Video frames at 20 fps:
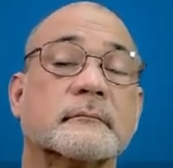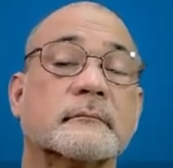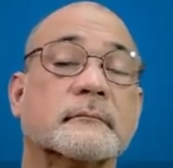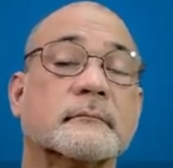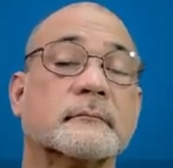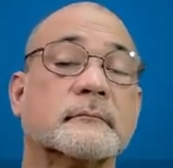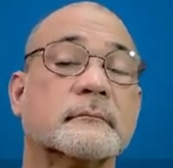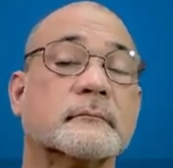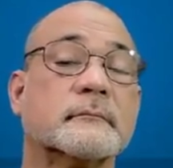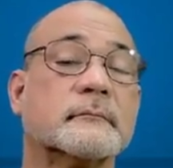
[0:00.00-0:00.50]

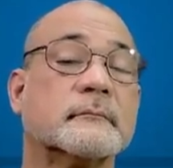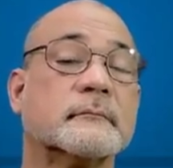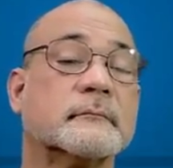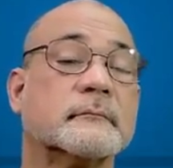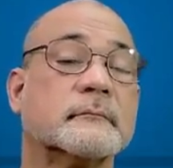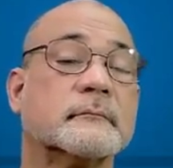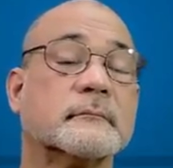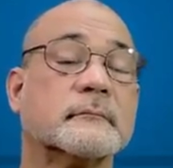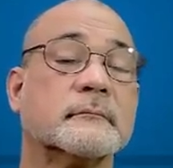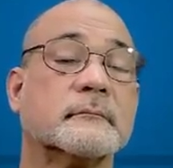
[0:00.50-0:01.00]

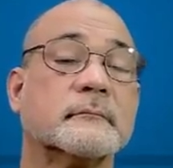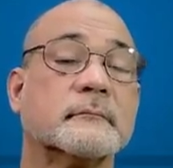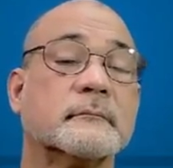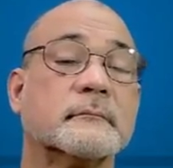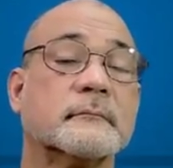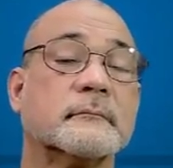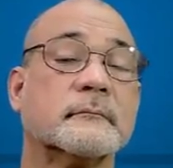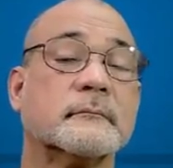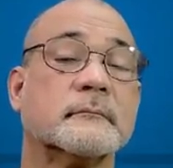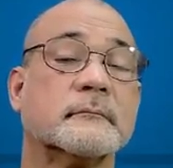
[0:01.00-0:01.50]

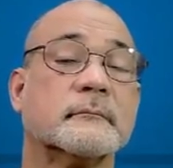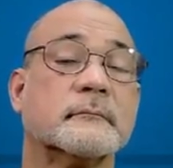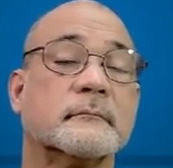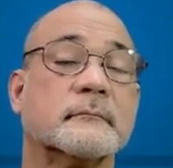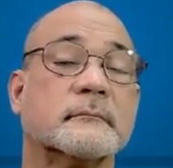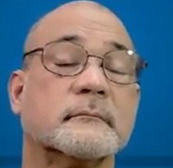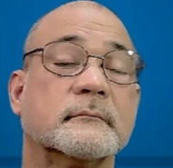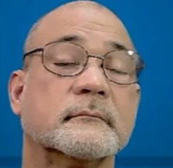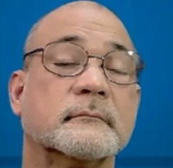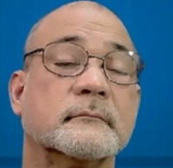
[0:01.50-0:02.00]

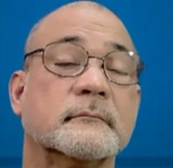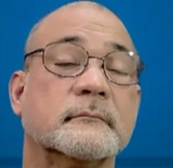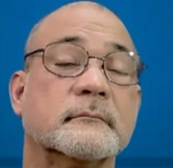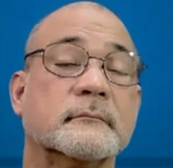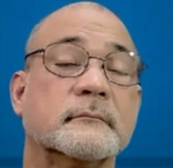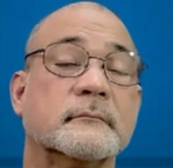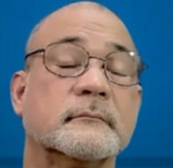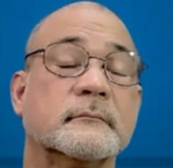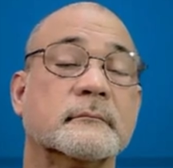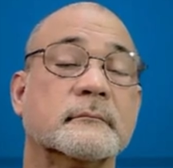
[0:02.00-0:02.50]

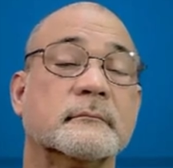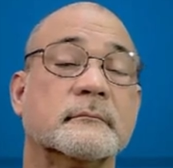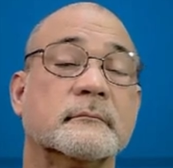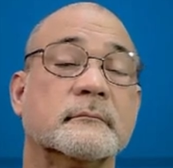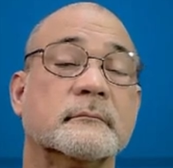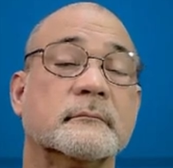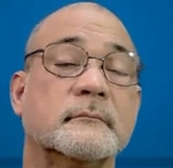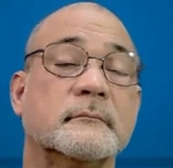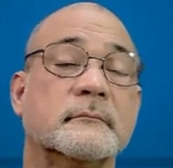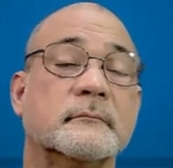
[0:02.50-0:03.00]

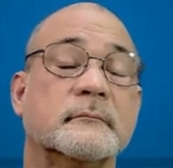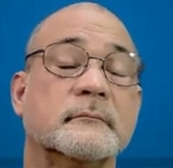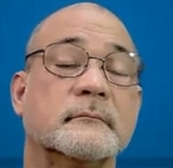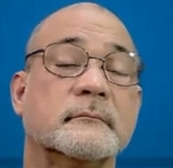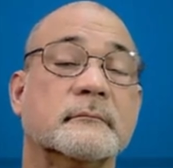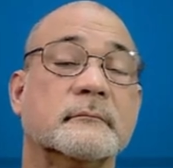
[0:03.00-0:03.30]
This person isn't speaking.